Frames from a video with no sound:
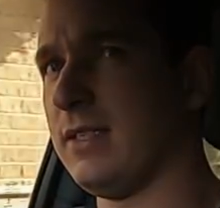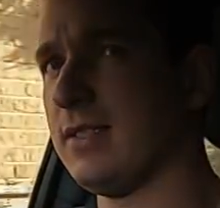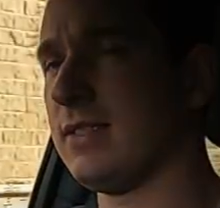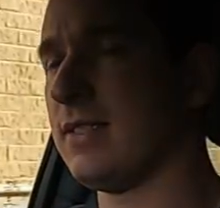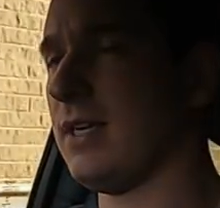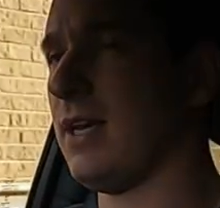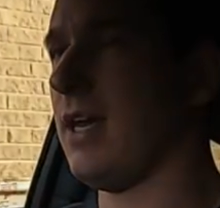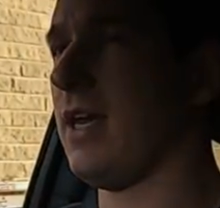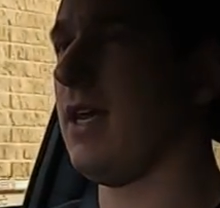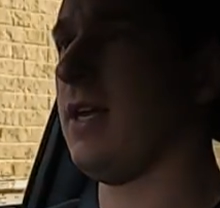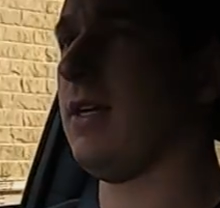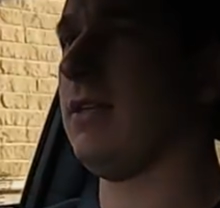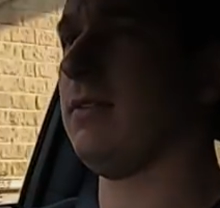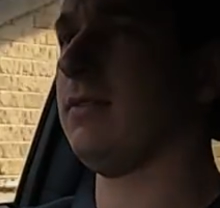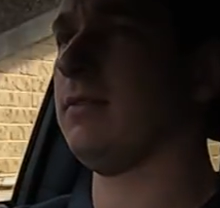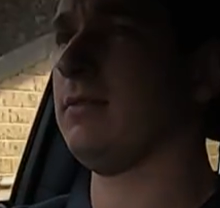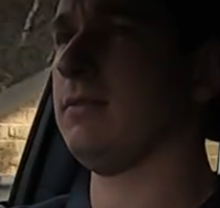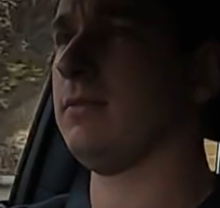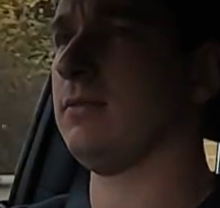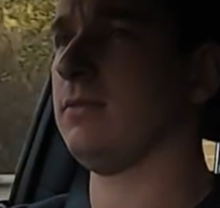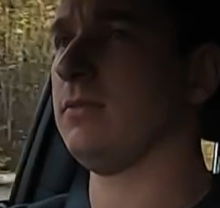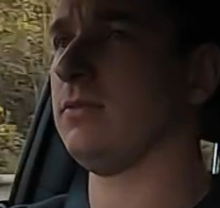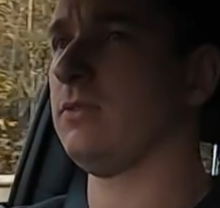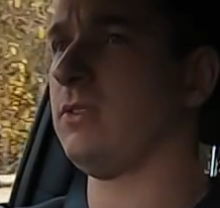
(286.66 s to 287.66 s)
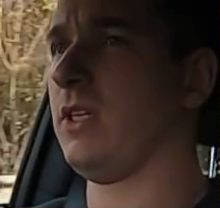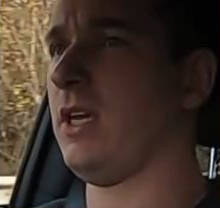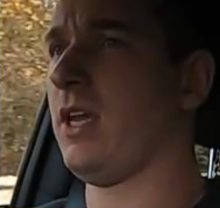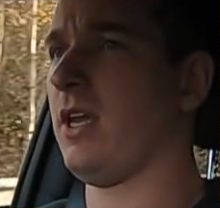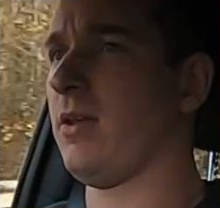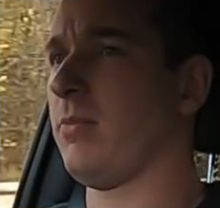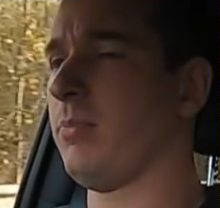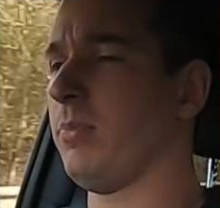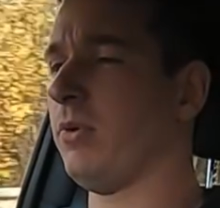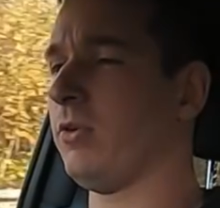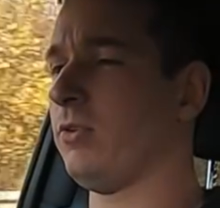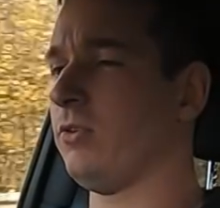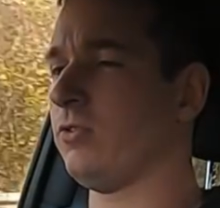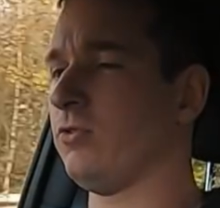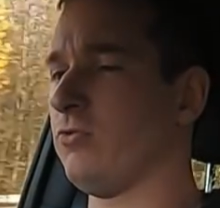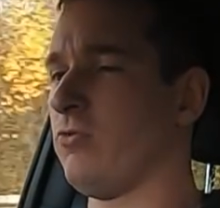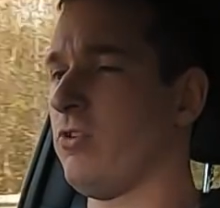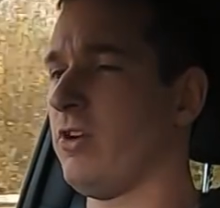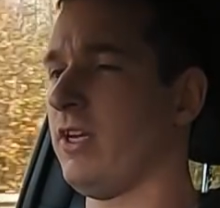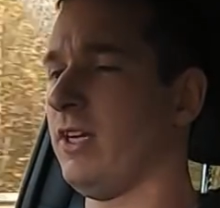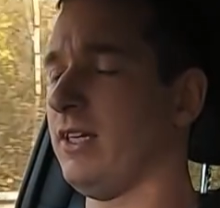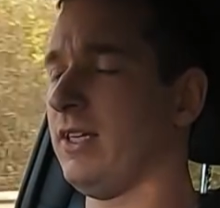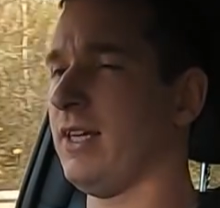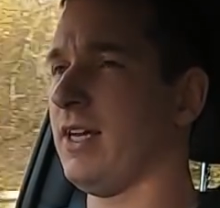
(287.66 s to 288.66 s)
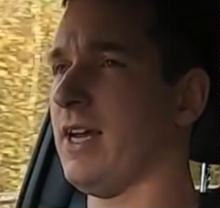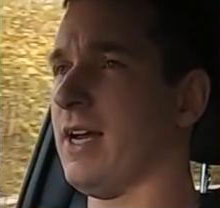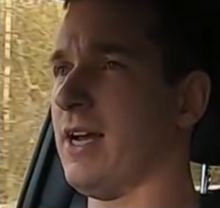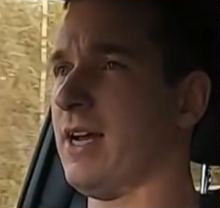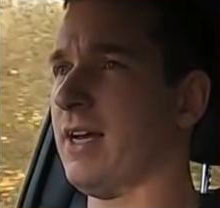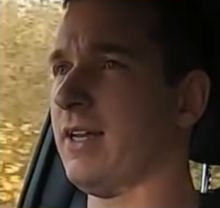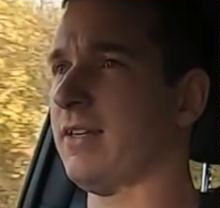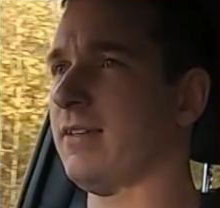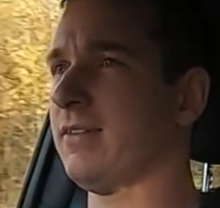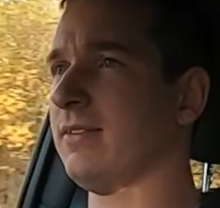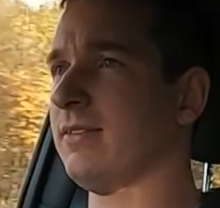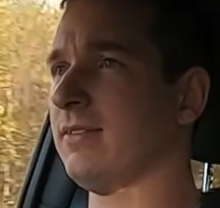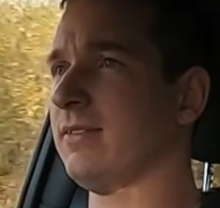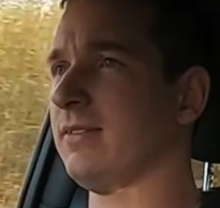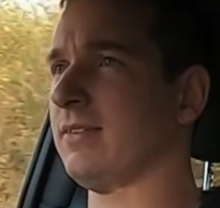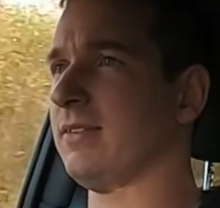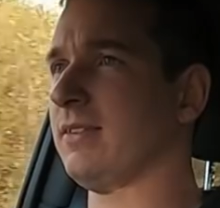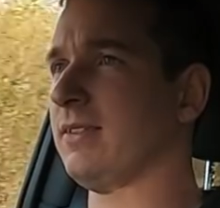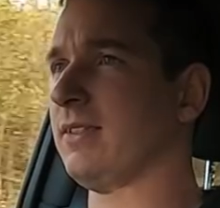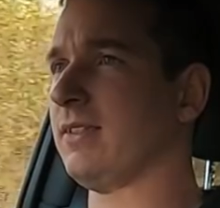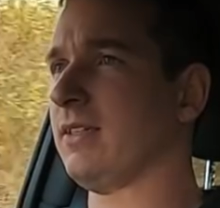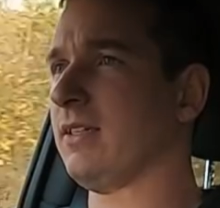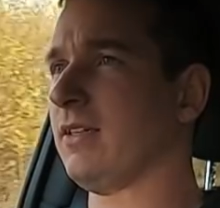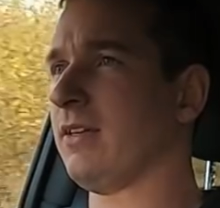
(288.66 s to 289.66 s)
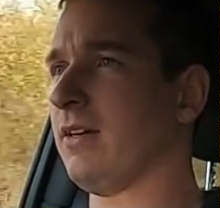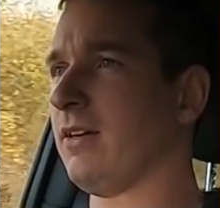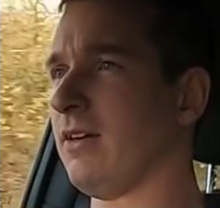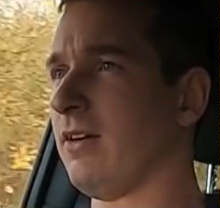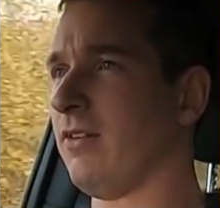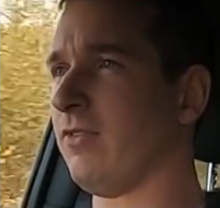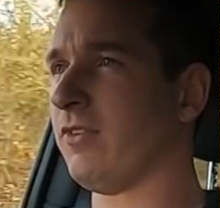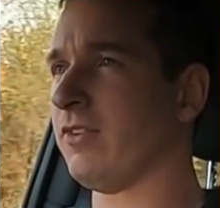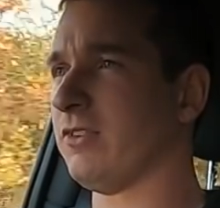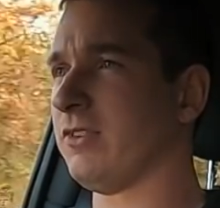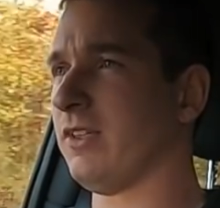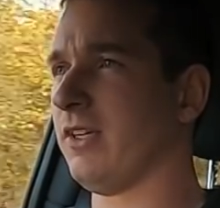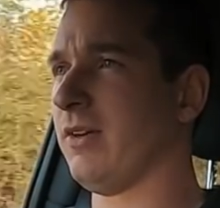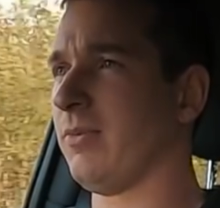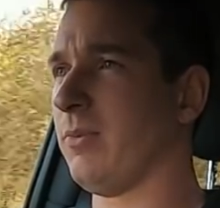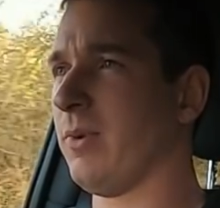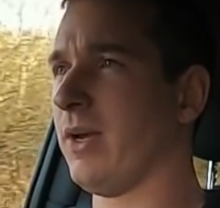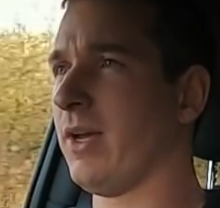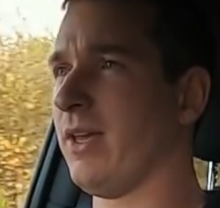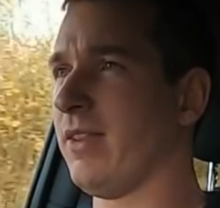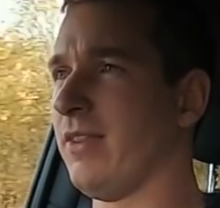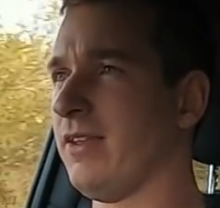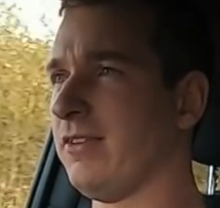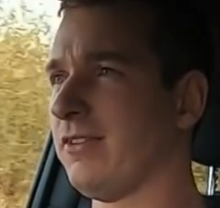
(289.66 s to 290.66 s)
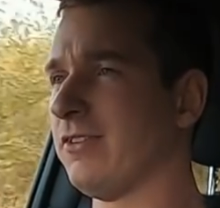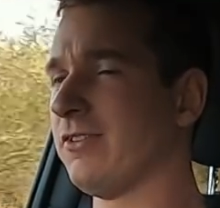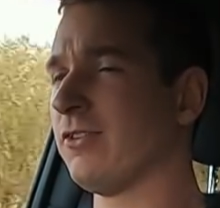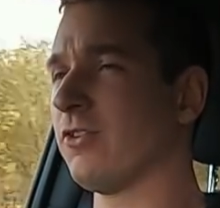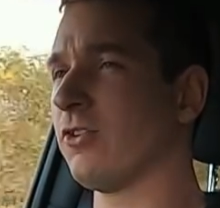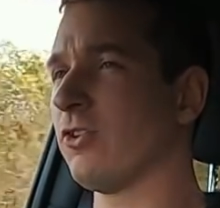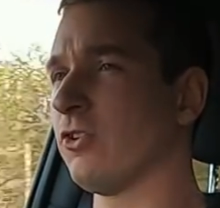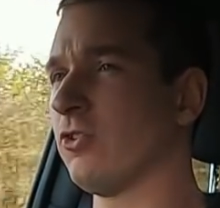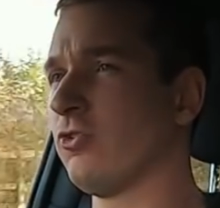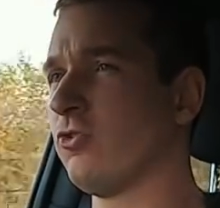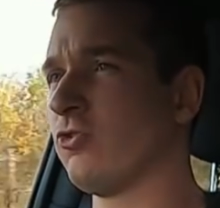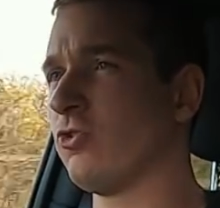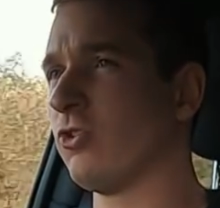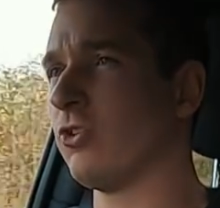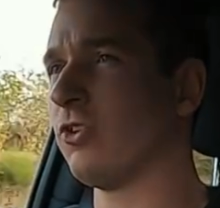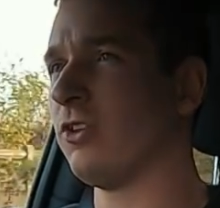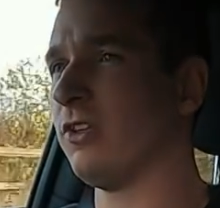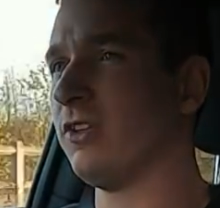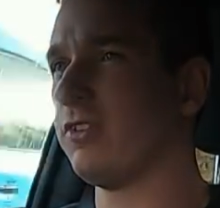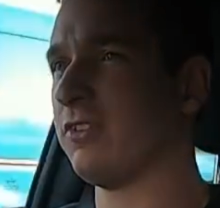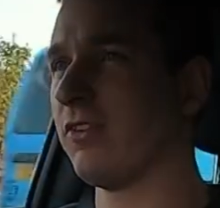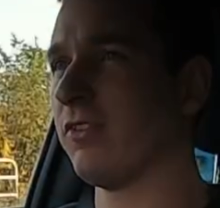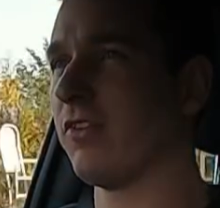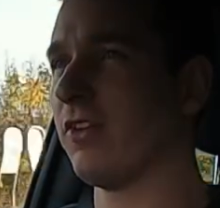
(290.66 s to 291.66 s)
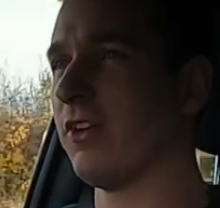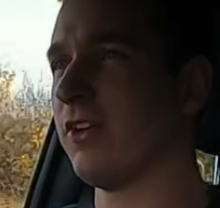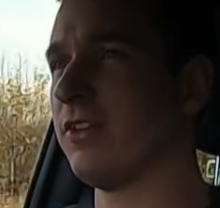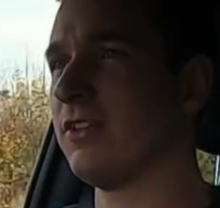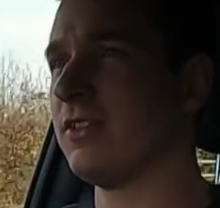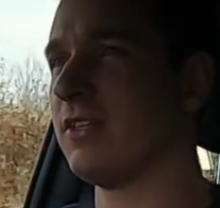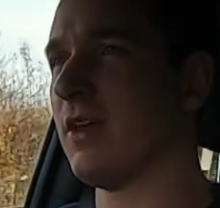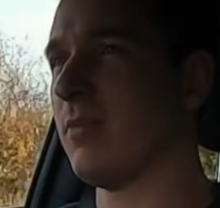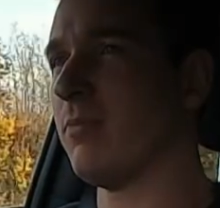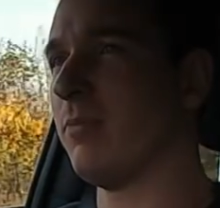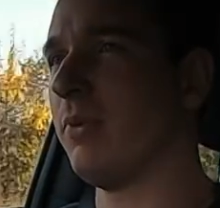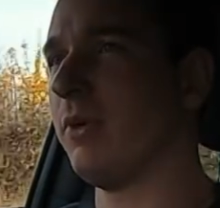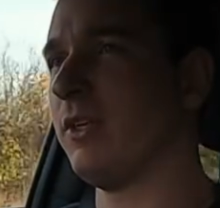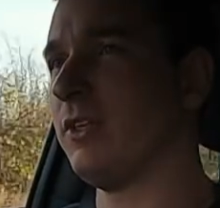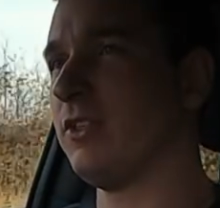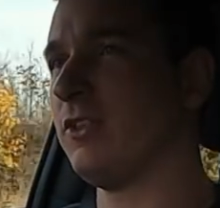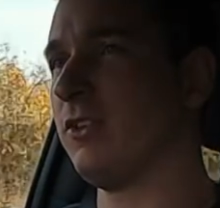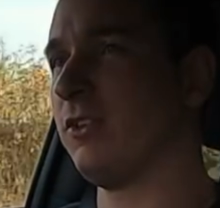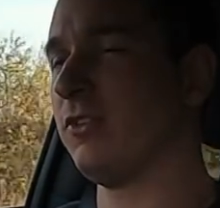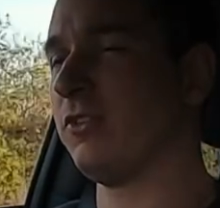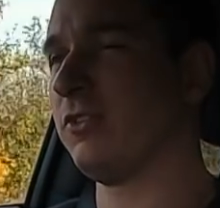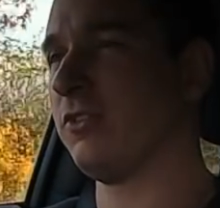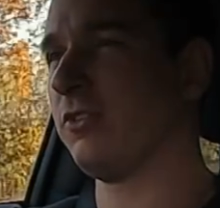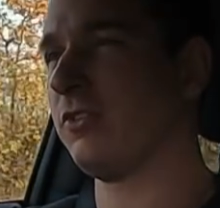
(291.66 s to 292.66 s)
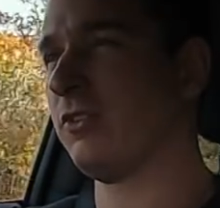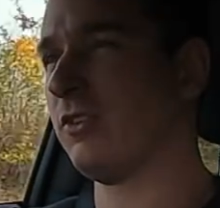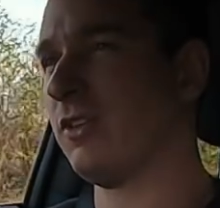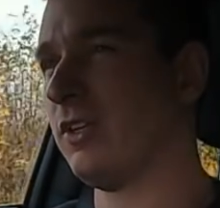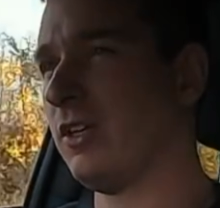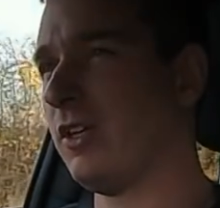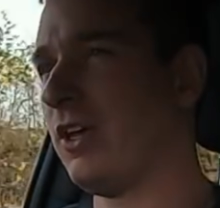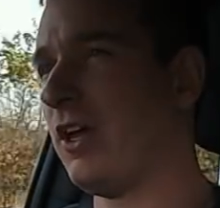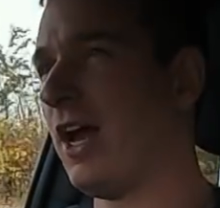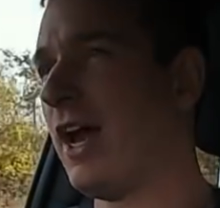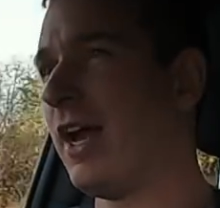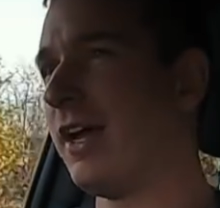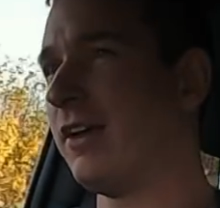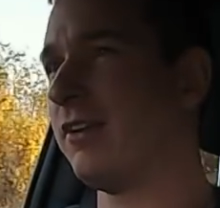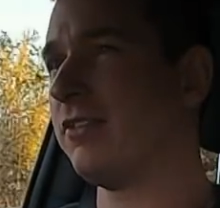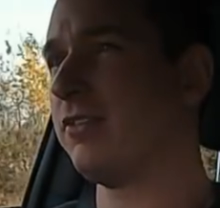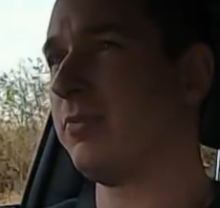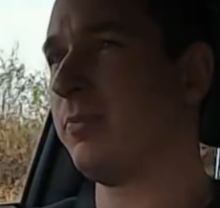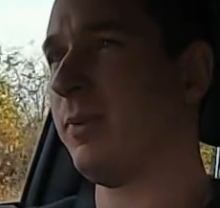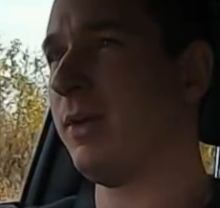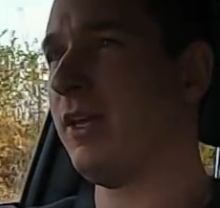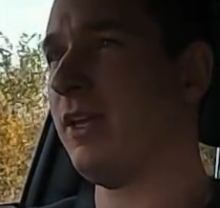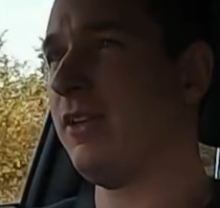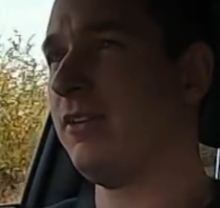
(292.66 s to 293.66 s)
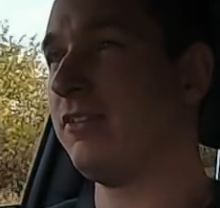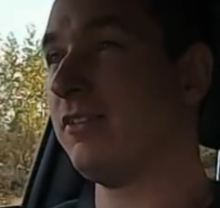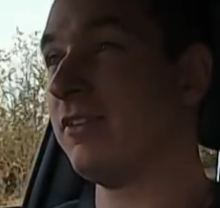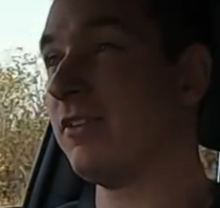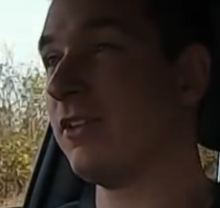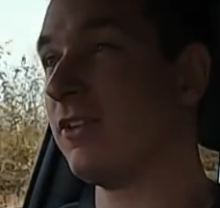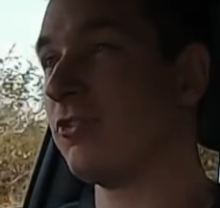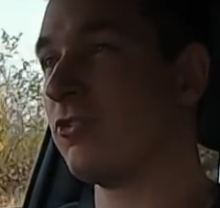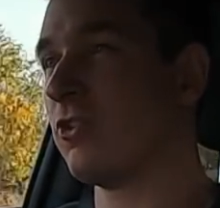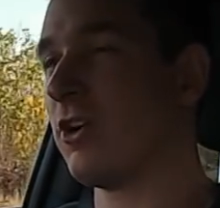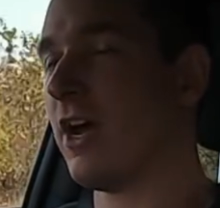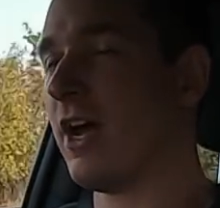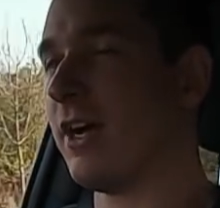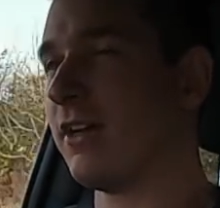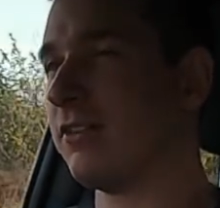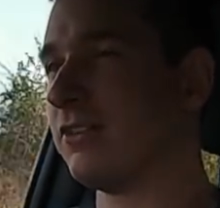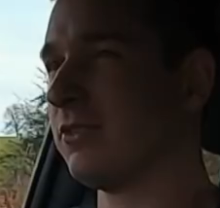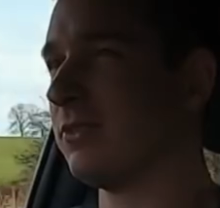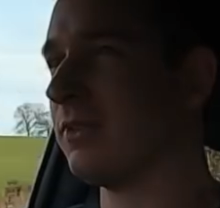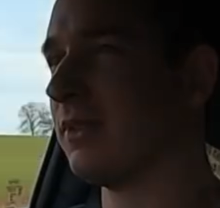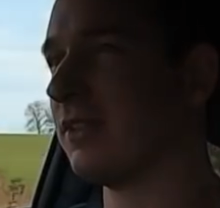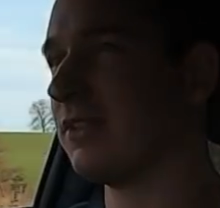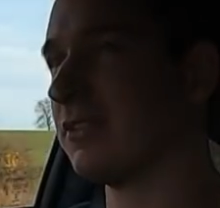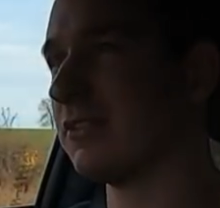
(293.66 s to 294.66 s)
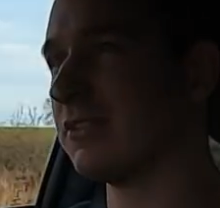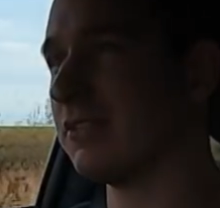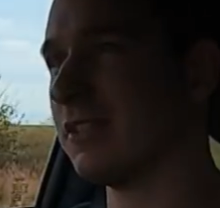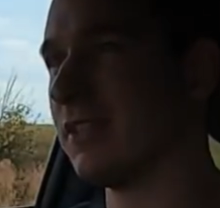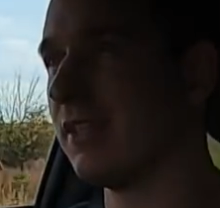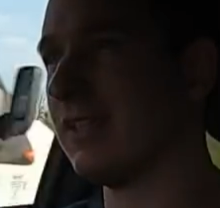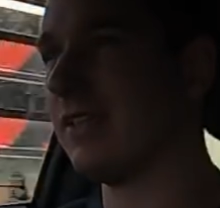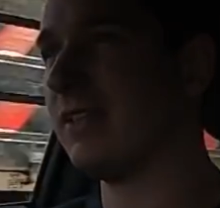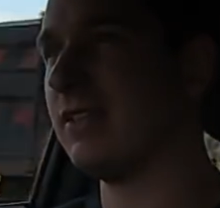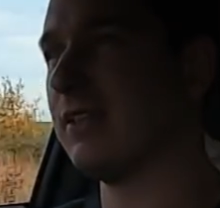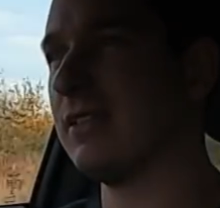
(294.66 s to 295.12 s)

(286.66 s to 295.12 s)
it pulls really hard. Obviously where this is going to struggle is on the temperatures at higher speeds and the track, so we'll have to see